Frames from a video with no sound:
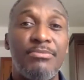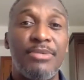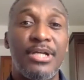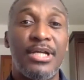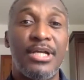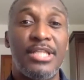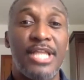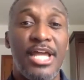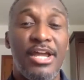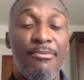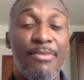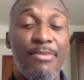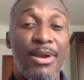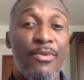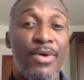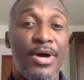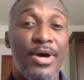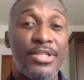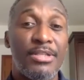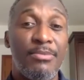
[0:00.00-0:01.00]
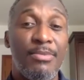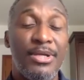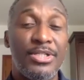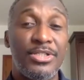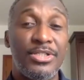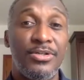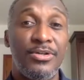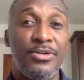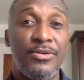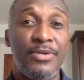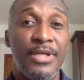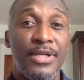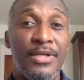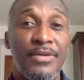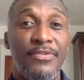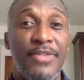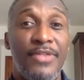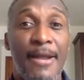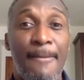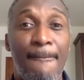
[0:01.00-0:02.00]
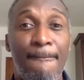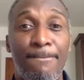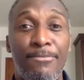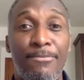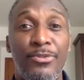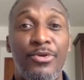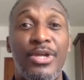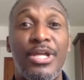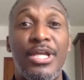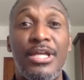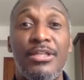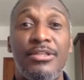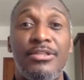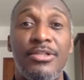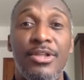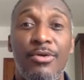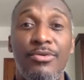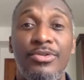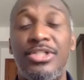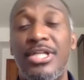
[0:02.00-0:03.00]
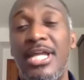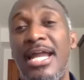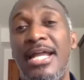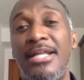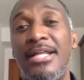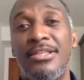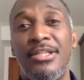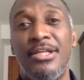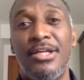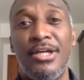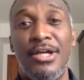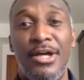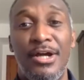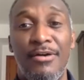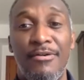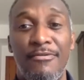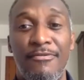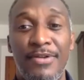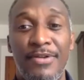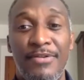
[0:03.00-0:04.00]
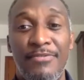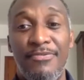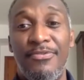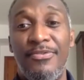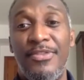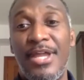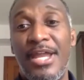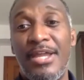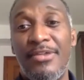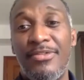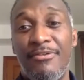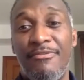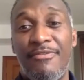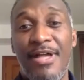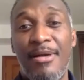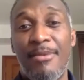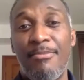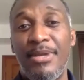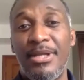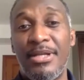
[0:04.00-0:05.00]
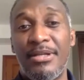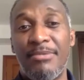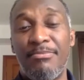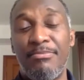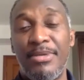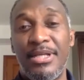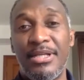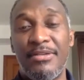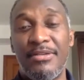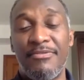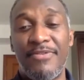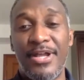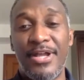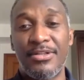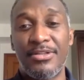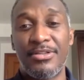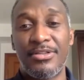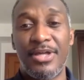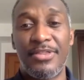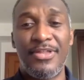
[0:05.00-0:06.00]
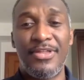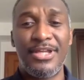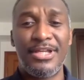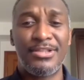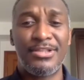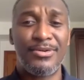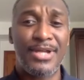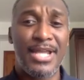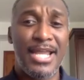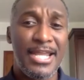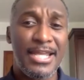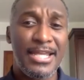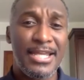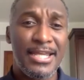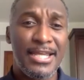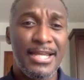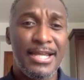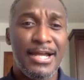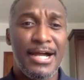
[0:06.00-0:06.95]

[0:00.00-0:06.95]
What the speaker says: Because everybody wants to make sure that there is no chance of they and their family being infected. So I think it's okay.